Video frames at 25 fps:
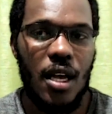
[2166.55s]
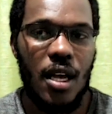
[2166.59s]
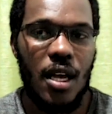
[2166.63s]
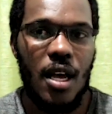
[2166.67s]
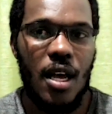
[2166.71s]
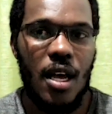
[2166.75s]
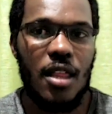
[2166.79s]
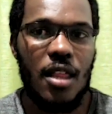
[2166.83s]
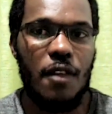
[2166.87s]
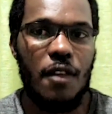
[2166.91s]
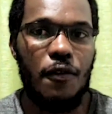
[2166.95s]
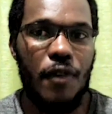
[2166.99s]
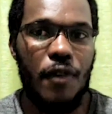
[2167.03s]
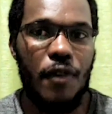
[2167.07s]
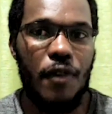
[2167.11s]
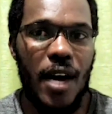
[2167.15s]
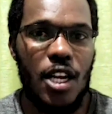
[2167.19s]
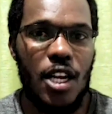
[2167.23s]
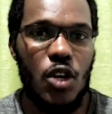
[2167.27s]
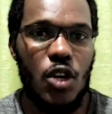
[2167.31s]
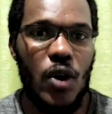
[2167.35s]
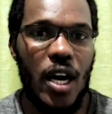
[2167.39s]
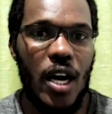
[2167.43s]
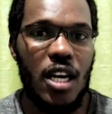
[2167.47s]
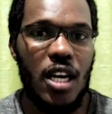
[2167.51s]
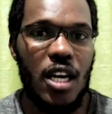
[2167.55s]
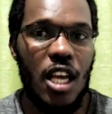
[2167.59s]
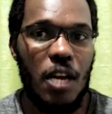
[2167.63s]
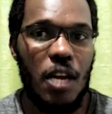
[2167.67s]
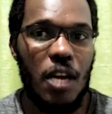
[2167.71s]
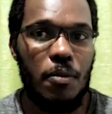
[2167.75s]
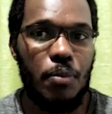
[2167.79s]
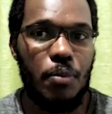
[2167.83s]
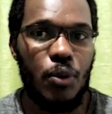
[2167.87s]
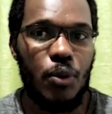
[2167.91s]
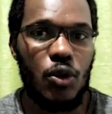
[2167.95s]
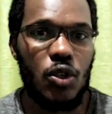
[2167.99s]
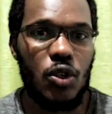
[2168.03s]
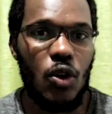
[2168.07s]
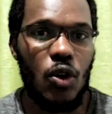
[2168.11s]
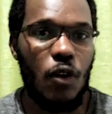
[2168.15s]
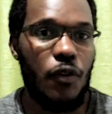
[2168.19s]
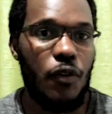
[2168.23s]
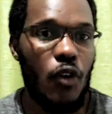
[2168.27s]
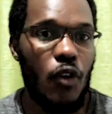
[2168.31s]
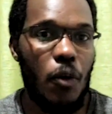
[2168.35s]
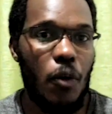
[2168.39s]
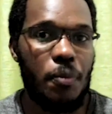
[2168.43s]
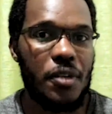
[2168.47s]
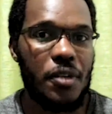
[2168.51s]
the value and input of
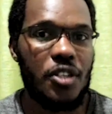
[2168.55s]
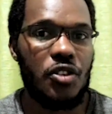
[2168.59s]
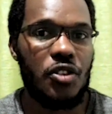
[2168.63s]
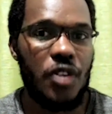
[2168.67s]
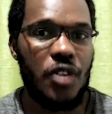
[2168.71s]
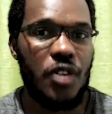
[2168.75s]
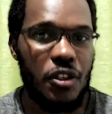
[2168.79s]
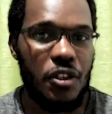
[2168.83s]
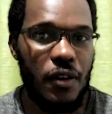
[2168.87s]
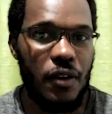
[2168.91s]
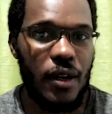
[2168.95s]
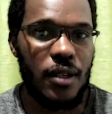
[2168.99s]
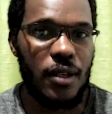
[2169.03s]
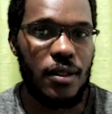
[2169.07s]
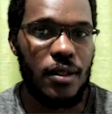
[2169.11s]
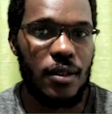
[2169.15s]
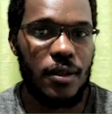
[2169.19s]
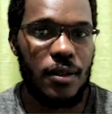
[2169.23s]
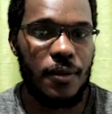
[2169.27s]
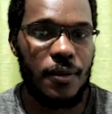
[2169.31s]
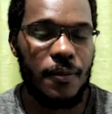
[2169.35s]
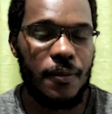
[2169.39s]
corporate treasurers.